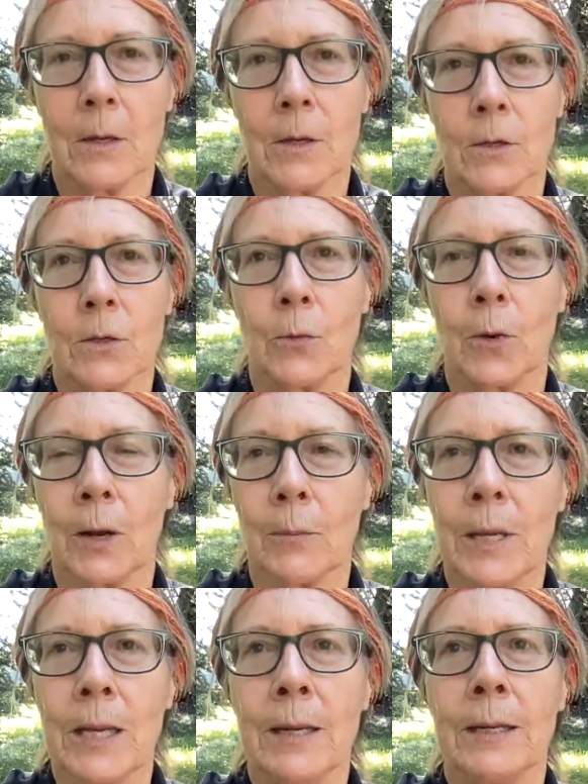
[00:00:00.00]
So what I
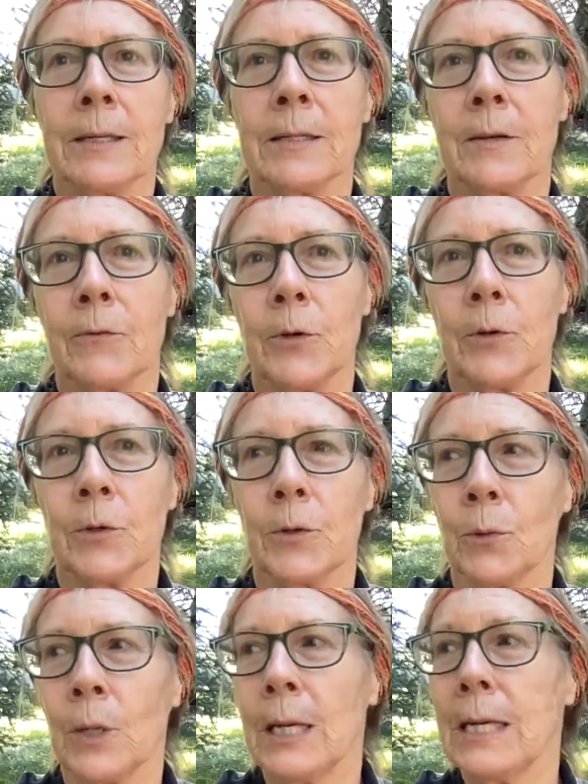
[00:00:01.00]
mean is if you do
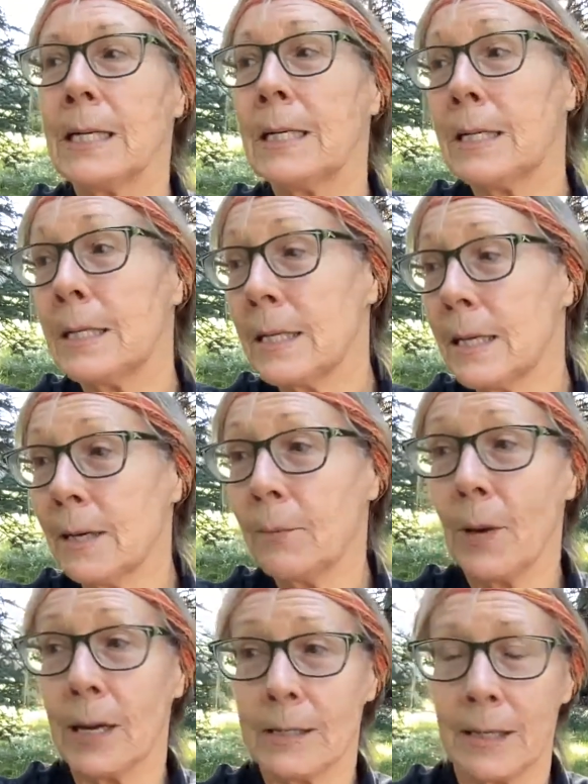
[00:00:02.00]
10
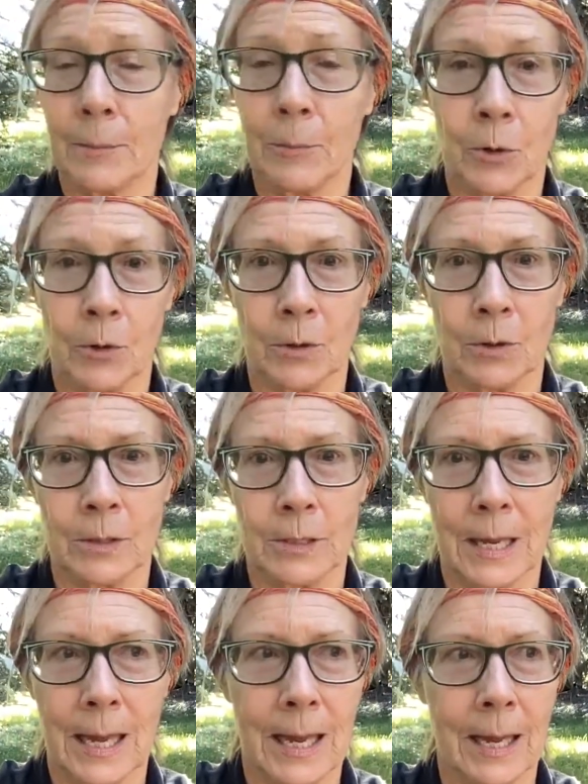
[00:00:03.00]
bicep curls
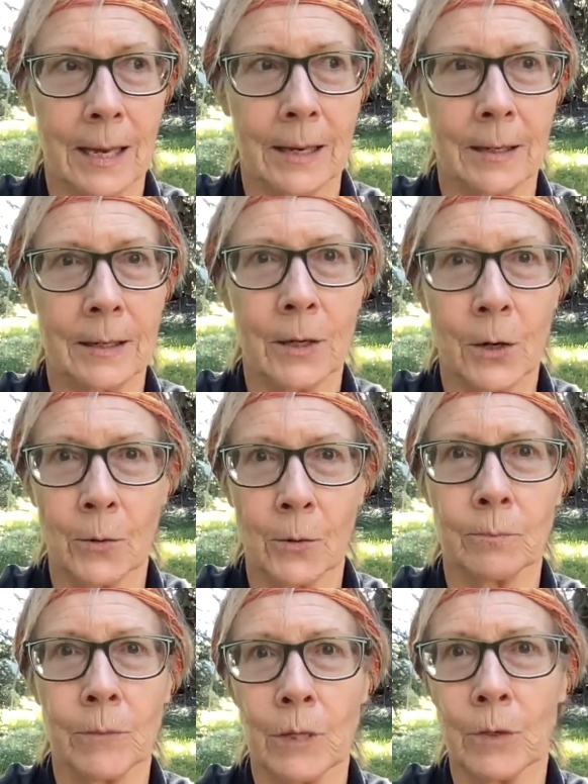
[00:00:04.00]
and you know
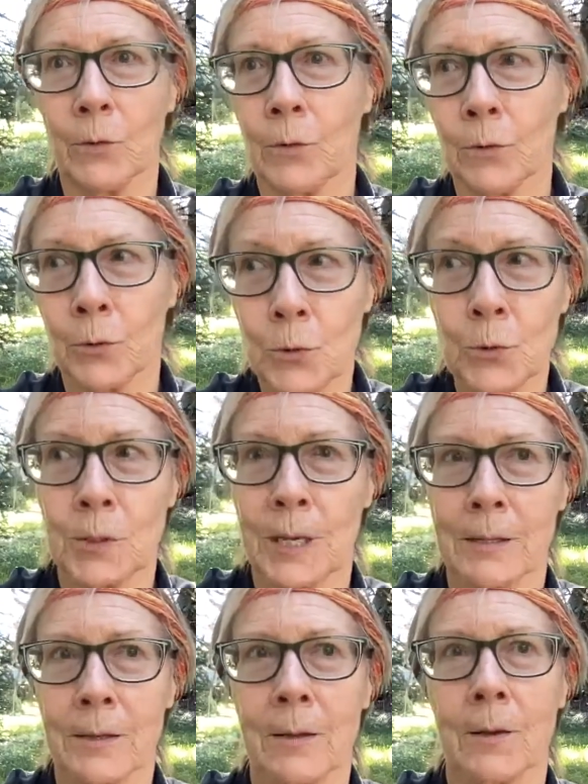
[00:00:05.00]
and you do two
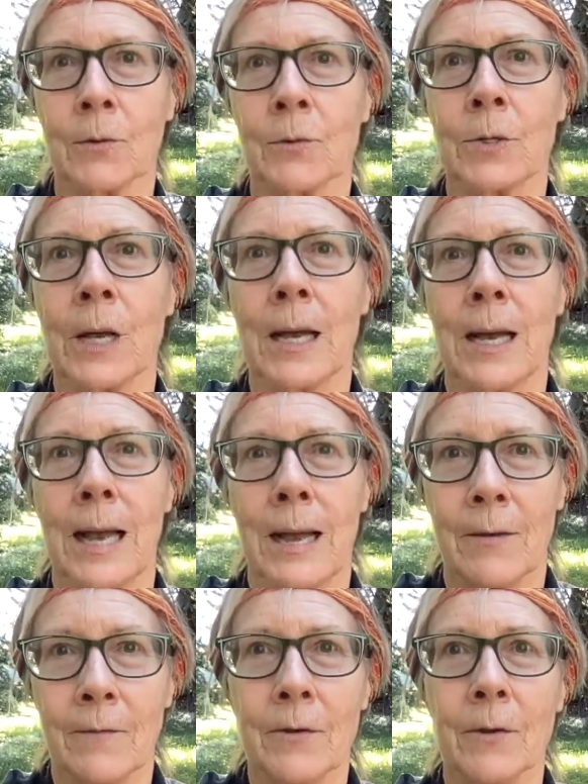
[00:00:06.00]
sets of those and it
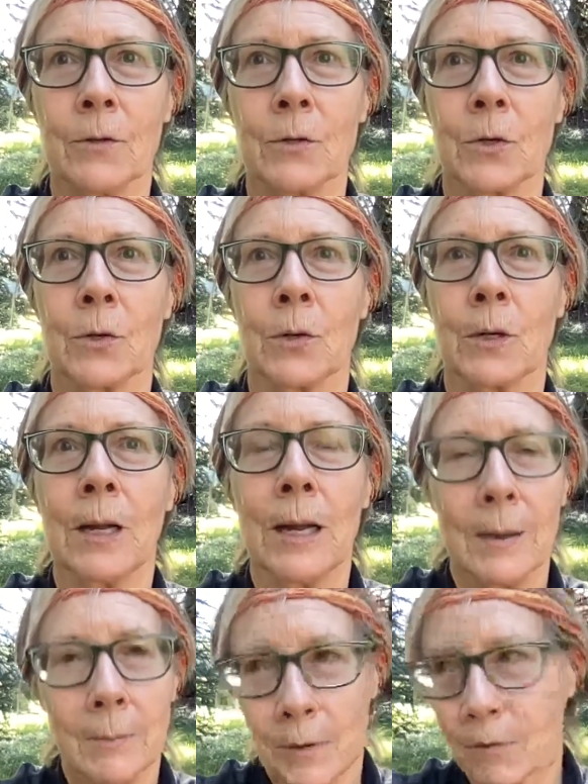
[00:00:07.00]
feels good
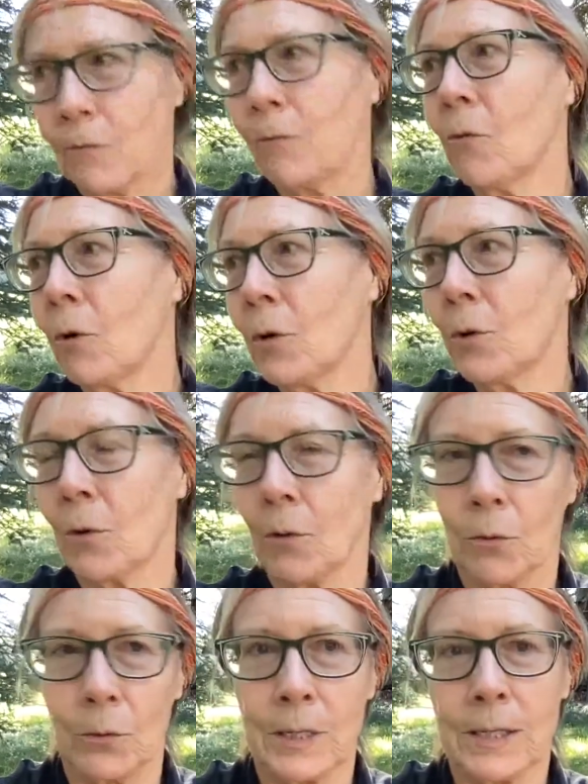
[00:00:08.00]
before you go to
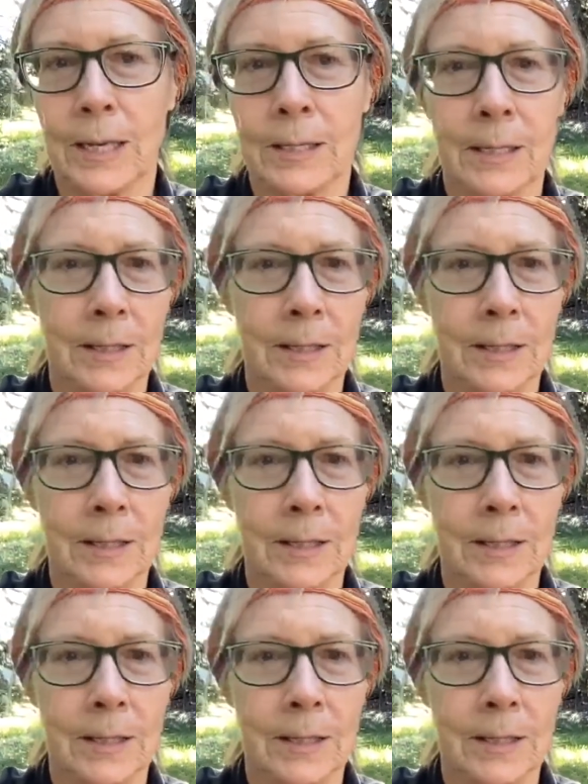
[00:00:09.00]
three sets